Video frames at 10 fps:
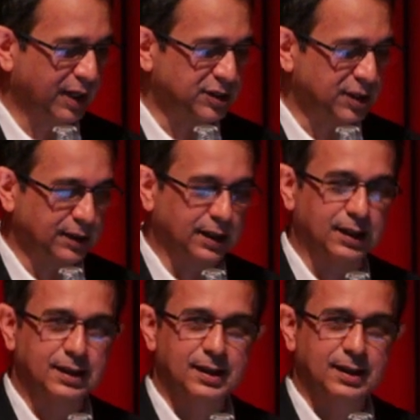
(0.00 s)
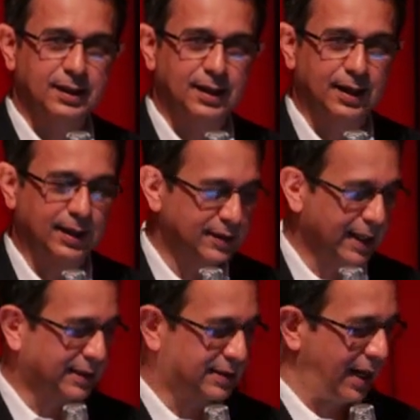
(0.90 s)
various other
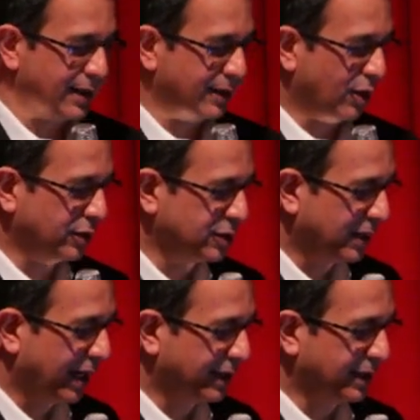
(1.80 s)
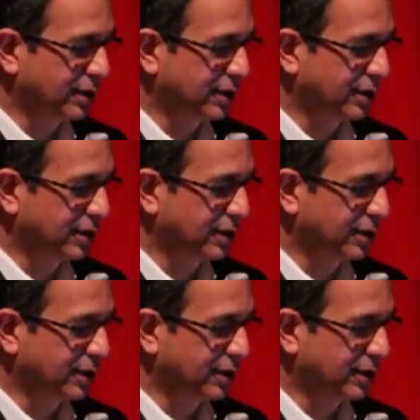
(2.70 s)
things added on to that,